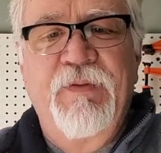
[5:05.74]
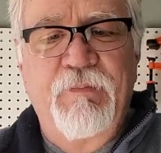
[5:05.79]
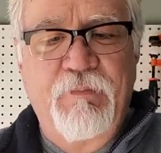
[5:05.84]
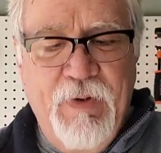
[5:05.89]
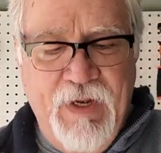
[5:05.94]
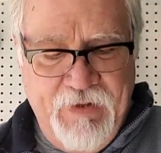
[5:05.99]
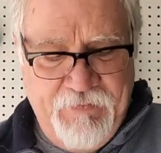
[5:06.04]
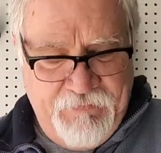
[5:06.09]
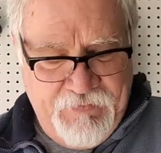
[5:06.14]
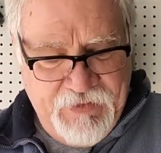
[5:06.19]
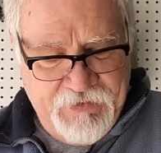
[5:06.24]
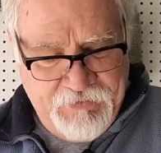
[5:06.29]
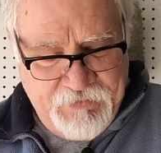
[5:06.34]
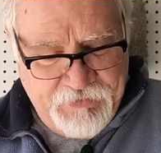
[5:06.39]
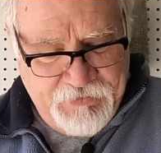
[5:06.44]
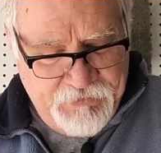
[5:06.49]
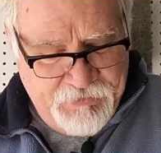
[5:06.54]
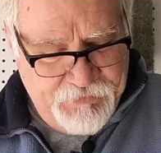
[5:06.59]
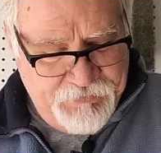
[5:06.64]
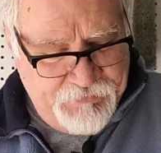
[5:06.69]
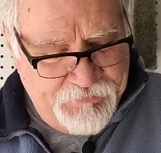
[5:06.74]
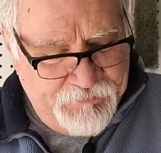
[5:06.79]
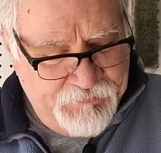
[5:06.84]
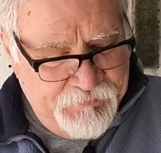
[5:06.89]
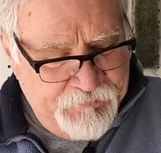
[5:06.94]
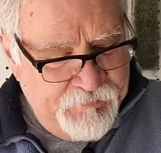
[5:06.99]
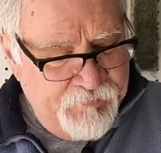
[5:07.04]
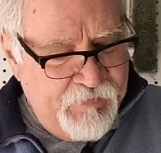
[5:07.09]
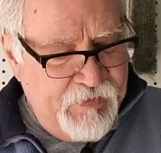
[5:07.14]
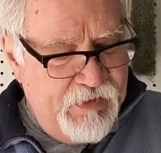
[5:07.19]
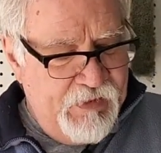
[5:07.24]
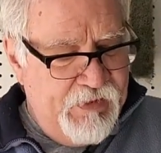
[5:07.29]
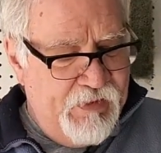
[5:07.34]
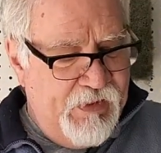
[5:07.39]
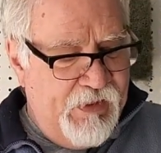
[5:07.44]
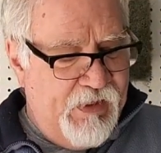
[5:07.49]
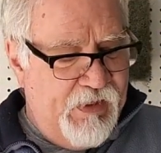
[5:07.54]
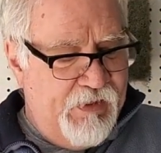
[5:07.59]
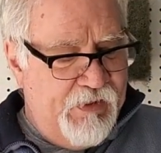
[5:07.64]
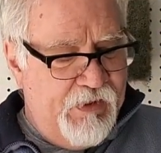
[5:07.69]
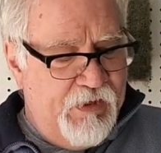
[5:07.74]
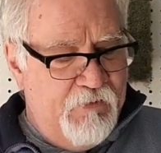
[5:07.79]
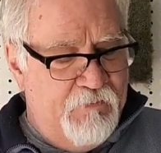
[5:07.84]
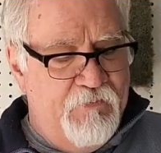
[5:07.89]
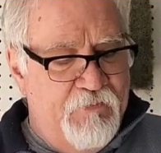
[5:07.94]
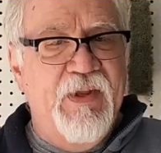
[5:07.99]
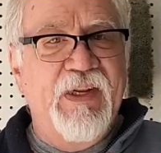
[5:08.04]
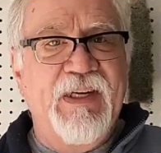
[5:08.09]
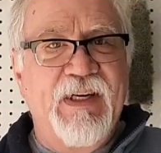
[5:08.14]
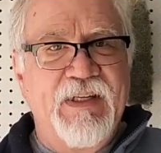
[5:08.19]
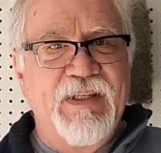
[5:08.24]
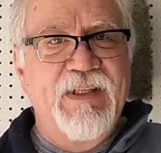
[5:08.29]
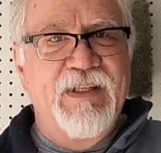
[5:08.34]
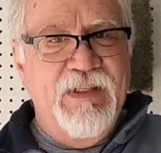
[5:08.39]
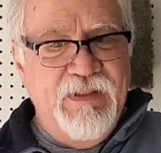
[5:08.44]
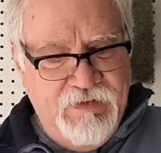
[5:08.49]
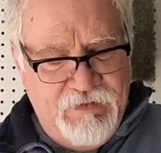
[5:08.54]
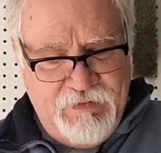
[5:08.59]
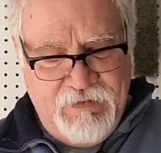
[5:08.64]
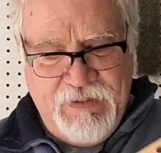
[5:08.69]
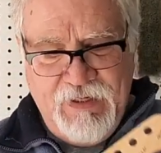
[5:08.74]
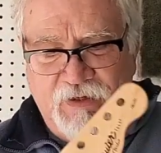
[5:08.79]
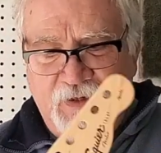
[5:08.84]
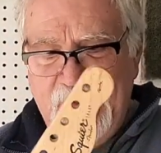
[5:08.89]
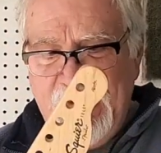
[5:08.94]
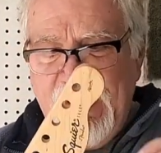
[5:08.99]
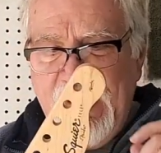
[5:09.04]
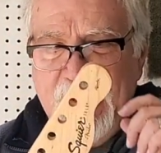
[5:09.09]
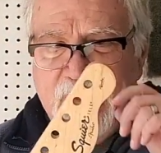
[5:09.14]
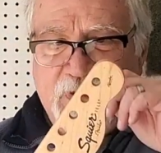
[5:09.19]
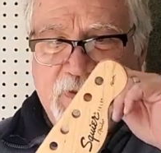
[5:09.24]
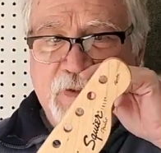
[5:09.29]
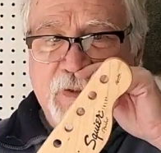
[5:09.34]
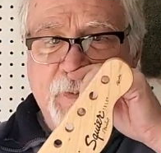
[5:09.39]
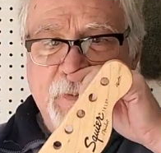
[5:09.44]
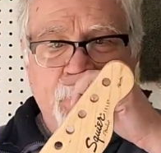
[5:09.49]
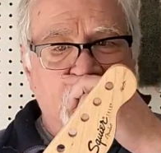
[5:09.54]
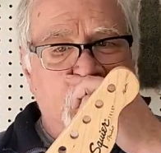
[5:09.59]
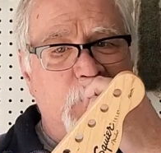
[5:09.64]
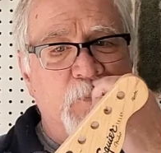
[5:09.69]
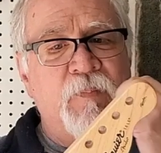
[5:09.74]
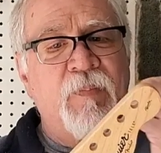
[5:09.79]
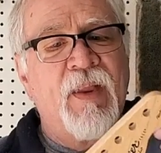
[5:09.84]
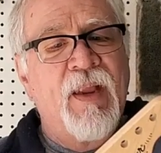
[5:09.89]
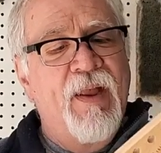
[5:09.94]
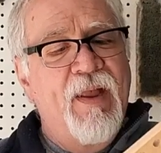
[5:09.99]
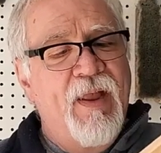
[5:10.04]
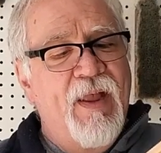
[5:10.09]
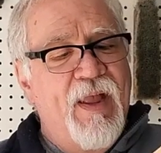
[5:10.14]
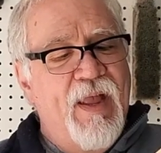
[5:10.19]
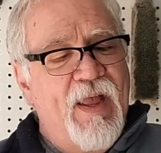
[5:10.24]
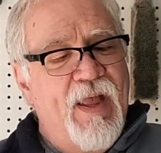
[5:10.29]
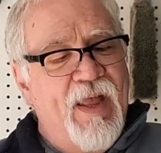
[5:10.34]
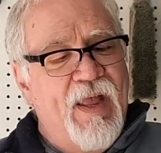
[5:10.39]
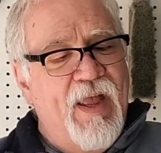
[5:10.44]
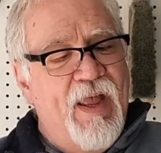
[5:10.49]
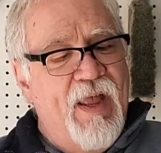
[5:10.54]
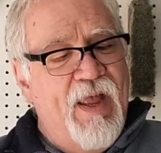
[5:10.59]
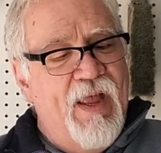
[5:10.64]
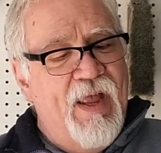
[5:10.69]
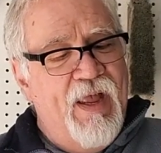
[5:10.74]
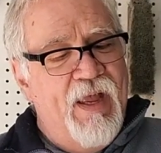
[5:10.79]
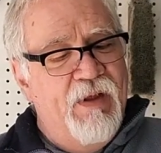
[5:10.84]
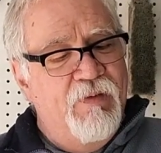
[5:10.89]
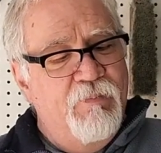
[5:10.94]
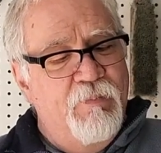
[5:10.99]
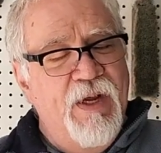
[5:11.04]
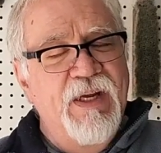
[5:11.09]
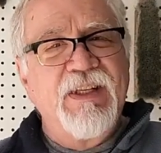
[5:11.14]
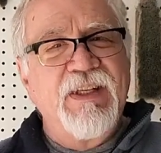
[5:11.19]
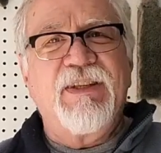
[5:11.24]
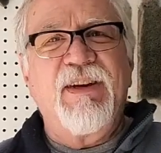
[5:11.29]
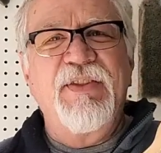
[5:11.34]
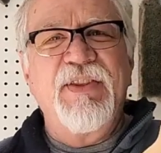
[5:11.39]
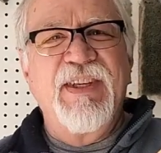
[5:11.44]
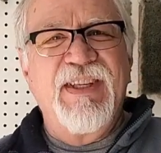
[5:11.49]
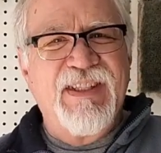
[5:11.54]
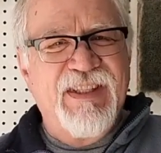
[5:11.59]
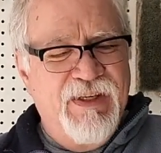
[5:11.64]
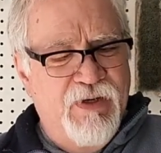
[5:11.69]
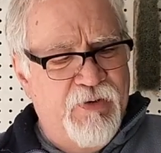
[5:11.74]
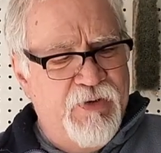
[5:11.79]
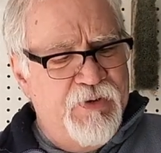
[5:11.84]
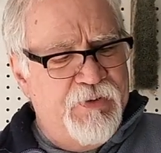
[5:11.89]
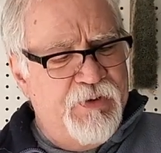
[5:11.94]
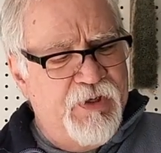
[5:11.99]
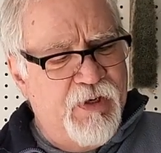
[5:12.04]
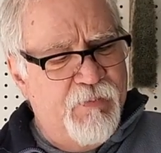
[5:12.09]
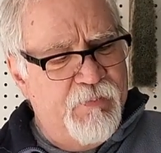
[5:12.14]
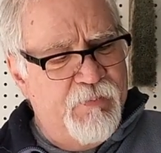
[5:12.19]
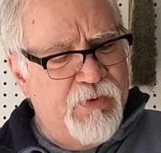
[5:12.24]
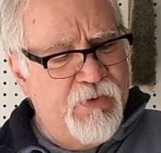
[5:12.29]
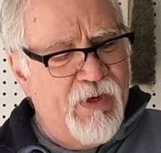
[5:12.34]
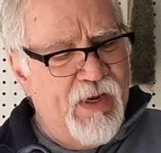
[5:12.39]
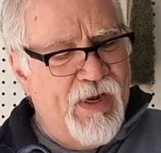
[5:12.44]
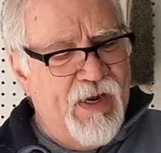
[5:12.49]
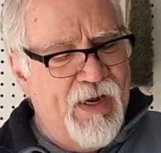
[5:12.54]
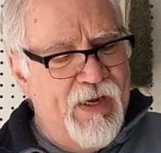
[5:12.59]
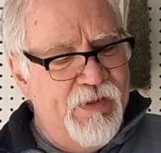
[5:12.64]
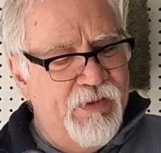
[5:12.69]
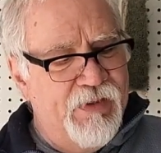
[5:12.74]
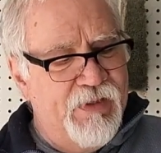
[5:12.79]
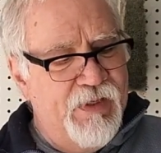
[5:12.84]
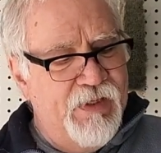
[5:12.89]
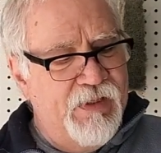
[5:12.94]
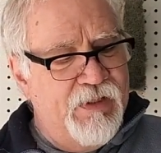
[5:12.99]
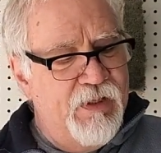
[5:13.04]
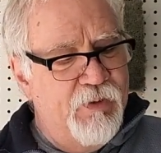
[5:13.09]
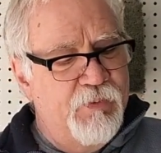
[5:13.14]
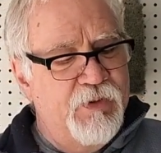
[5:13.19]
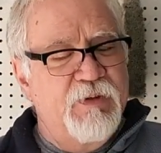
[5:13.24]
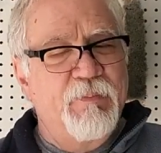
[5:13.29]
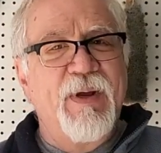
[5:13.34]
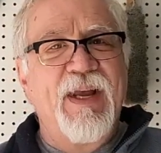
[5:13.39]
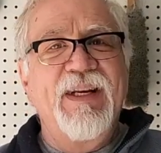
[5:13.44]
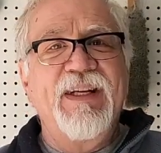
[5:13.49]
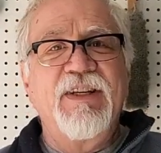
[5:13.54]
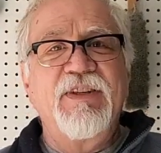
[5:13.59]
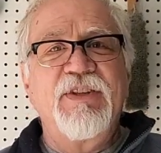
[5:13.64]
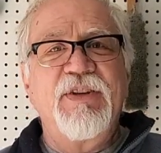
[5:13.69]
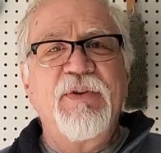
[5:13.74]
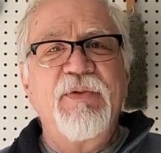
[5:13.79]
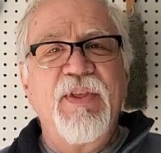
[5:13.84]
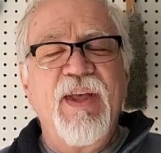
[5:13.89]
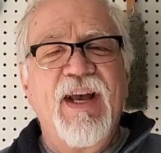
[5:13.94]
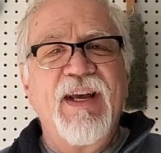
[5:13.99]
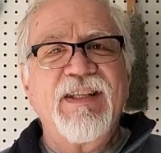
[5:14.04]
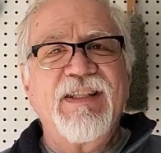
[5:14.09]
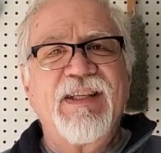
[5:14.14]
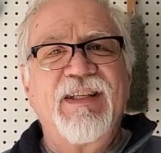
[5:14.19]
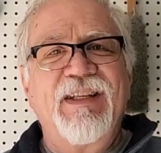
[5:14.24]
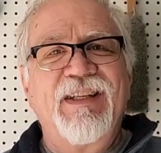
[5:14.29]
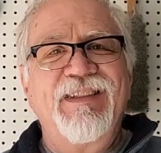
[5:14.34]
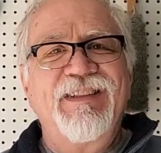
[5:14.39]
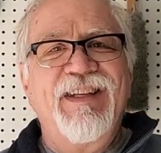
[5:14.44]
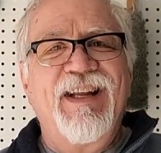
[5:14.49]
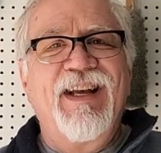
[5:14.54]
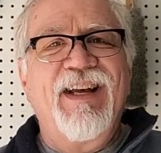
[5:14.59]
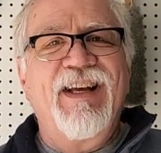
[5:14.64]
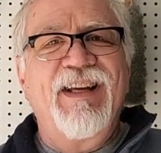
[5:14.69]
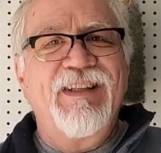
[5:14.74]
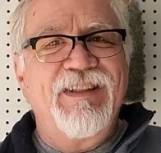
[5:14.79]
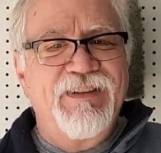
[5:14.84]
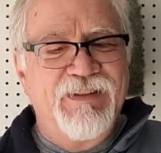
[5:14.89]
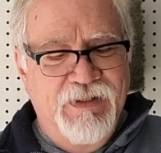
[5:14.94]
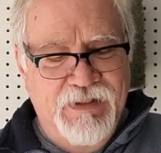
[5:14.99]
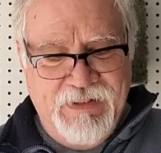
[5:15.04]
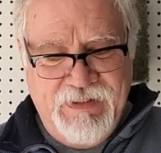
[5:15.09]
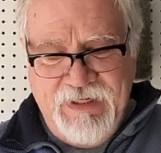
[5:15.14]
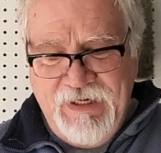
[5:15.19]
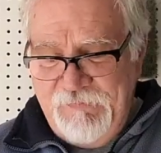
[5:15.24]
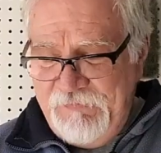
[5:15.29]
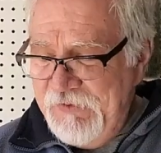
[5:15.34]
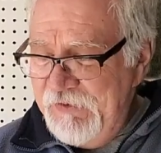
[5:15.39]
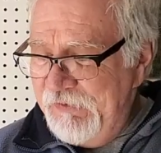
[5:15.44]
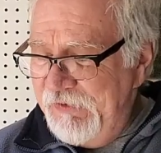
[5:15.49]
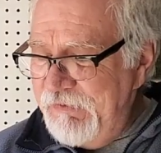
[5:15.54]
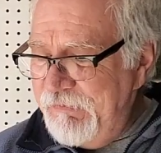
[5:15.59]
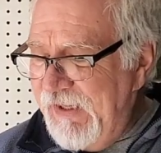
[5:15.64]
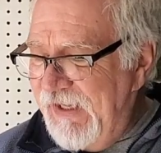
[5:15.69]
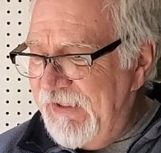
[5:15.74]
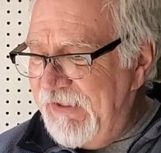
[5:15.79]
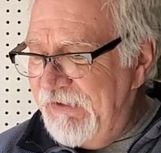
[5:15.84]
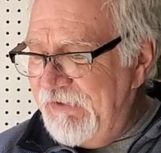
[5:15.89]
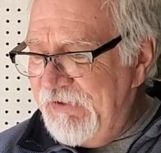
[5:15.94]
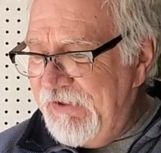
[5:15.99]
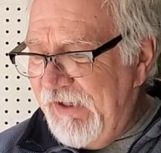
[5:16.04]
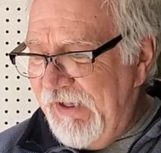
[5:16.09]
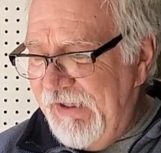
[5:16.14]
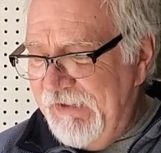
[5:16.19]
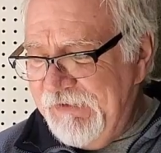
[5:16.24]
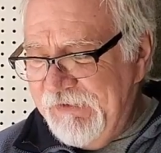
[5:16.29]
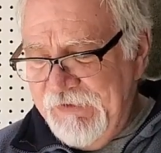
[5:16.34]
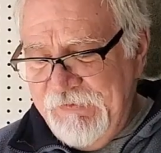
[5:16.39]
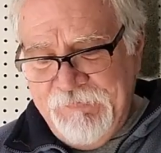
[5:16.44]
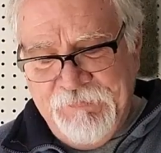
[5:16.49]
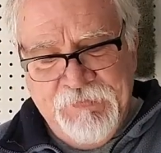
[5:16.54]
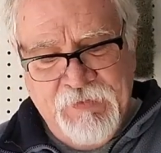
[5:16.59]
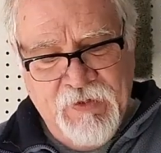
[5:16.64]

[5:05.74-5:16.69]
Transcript: by Fender, Affinity Telecaster. And based on the serial number, I think it was made in 2009. It's definitely made in China.